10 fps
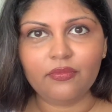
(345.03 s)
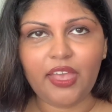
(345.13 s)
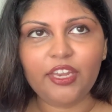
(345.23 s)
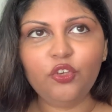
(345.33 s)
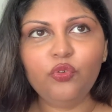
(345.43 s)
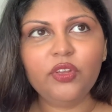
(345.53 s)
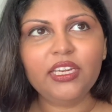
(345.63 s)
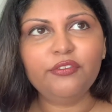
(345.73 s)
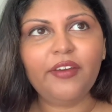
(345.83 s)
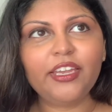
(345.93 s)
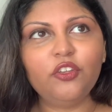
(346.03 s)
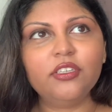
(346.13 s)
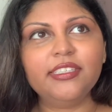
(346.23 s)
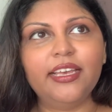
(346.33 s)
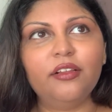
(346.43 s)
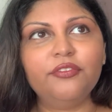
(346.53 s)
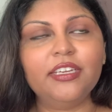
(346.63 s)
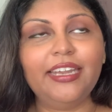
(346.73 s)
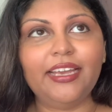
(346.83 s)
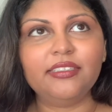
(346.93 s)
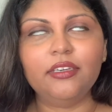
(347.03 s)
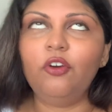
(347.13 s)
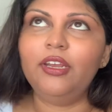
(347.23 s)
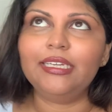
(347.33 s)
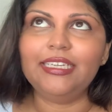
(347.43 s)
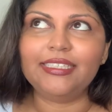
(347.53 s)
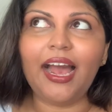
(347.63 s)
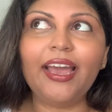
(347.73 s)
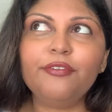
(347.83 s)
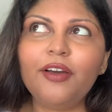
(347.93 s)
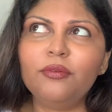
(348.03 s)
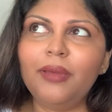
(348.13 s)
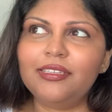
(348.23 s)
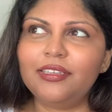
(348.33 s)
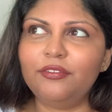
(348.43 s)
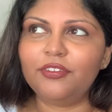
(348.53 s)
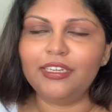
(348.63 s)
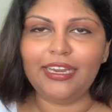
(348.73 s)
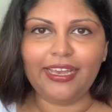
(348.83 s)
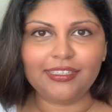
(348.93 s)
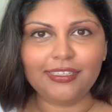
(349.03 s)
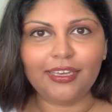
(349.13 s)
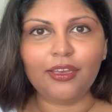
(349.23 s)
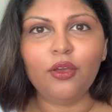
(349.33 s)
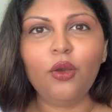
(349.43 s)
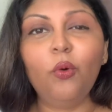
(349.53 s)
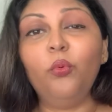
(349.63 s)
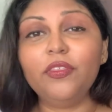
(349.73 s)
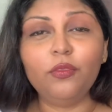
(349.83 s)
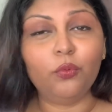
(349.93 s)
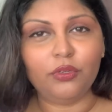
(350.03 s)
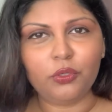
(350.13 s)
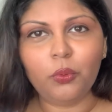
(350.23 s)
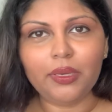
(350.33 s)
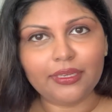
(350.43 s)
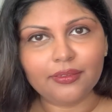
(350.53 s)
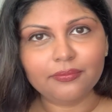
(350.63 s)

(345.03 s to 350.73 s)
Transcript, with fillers: And you really find yourself connecting, or at least I found myself connecting with the Wood Queen.